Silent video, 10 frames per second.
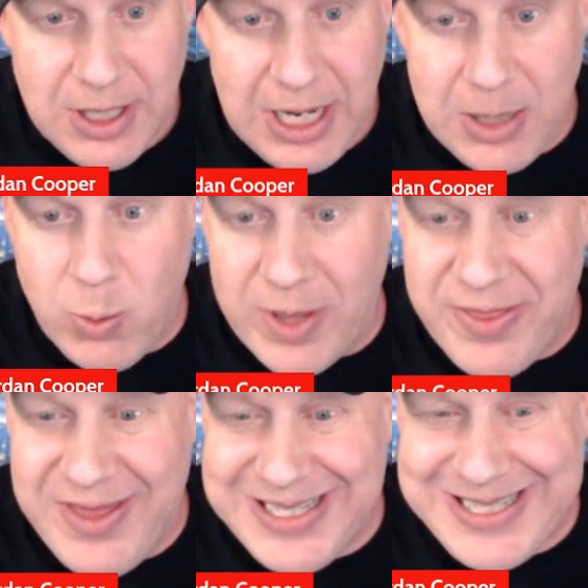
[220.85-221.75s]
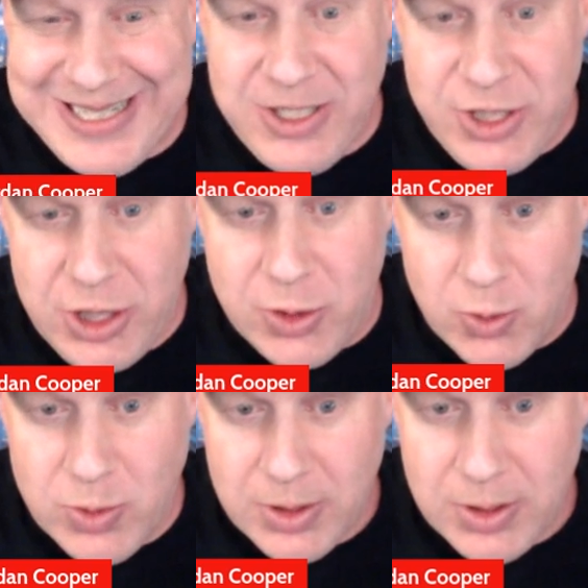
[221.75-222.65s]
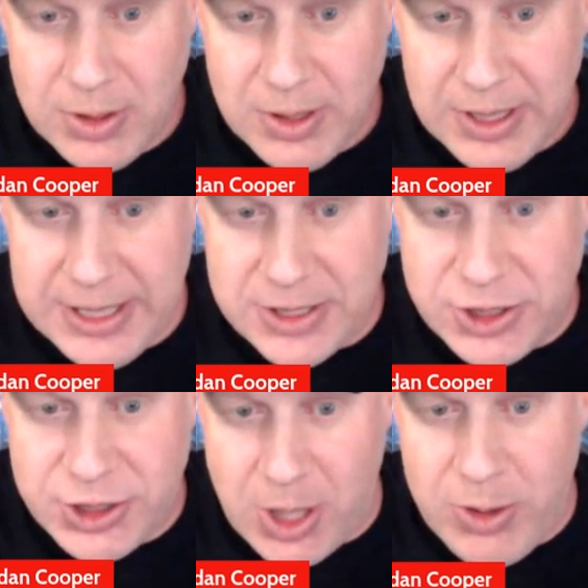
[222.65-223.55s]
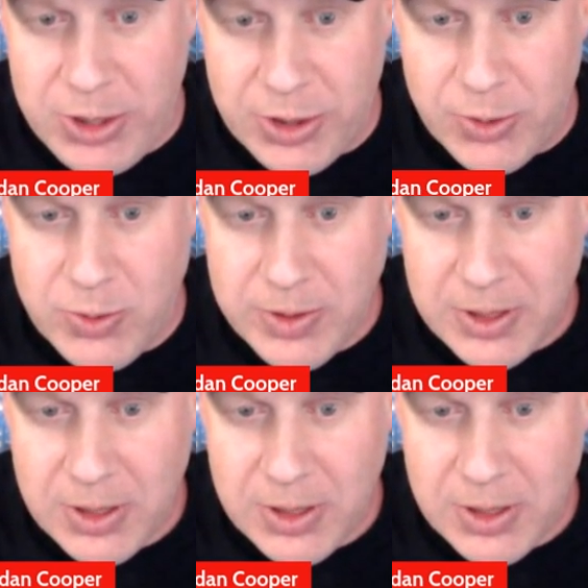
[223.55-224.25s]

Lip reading: And what this can do is show you